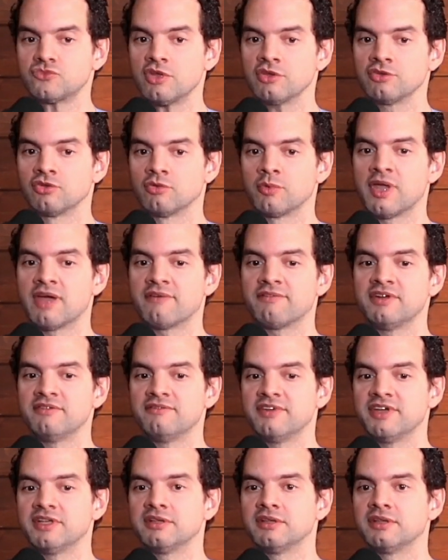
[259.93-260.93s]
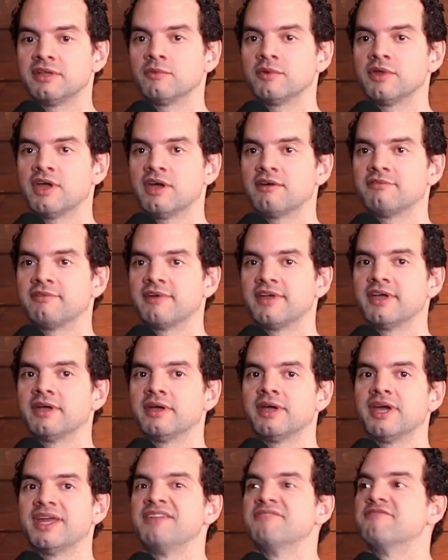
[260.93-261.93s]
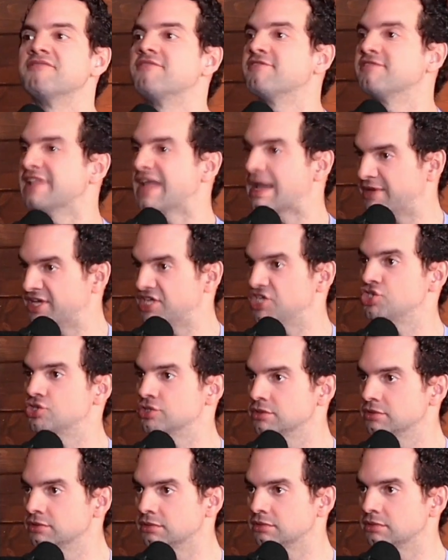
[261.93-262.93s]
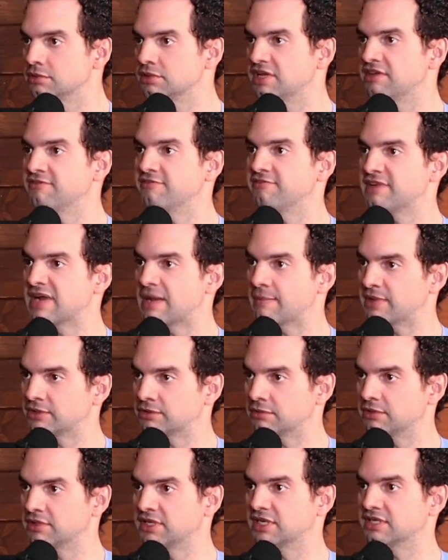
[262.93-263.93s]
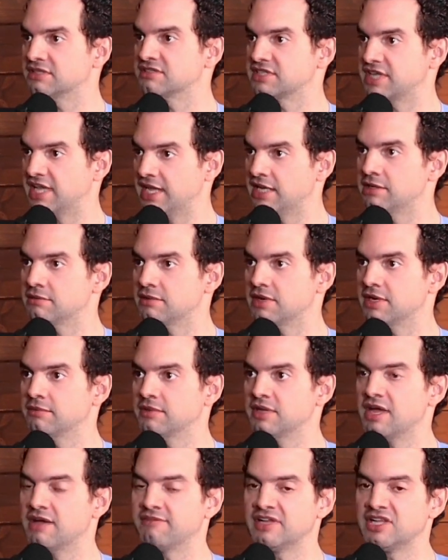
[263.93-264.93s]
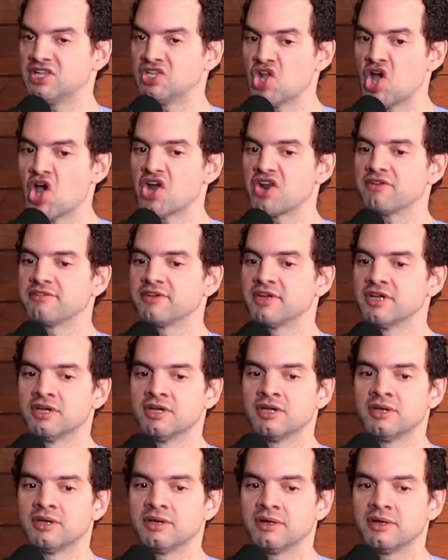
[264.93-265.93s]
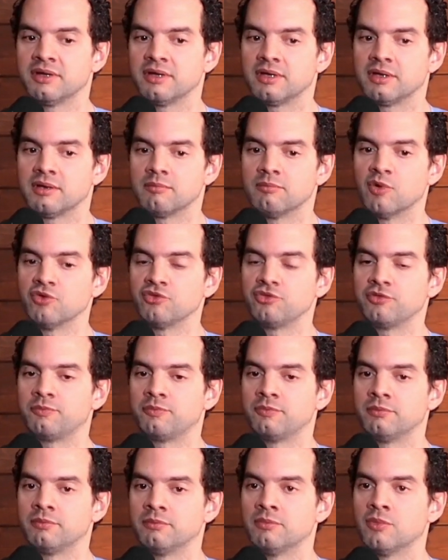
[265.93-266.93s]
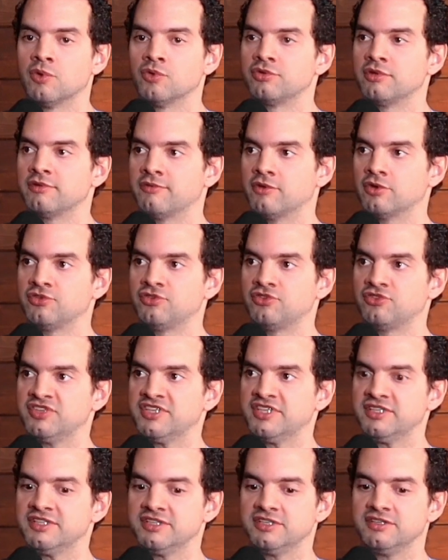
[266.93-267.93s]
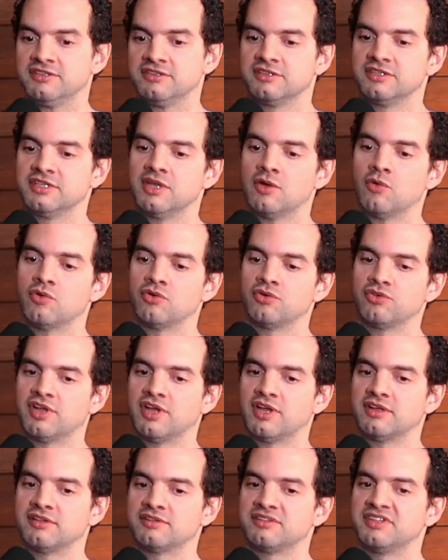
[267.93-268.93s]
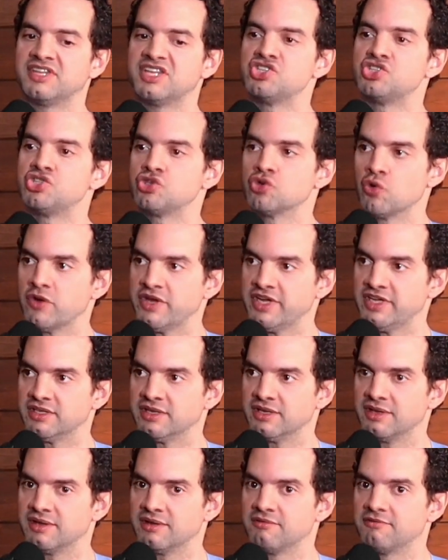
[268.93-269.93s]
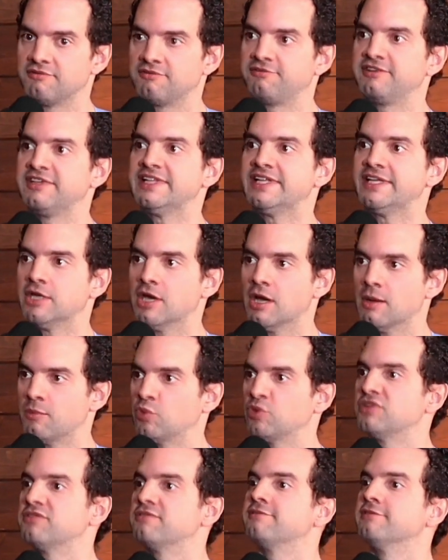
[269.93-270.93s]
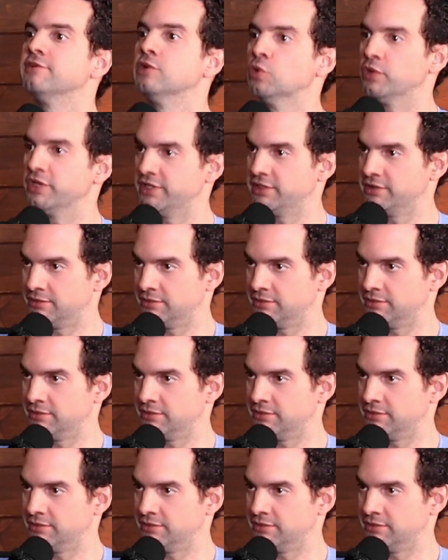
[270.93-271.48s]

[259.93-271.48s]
So we have an event, then we have an inflammation, the inflammatory cascade, right? We have a lot of, most of us see these in the horse as the joint filling up with fluid,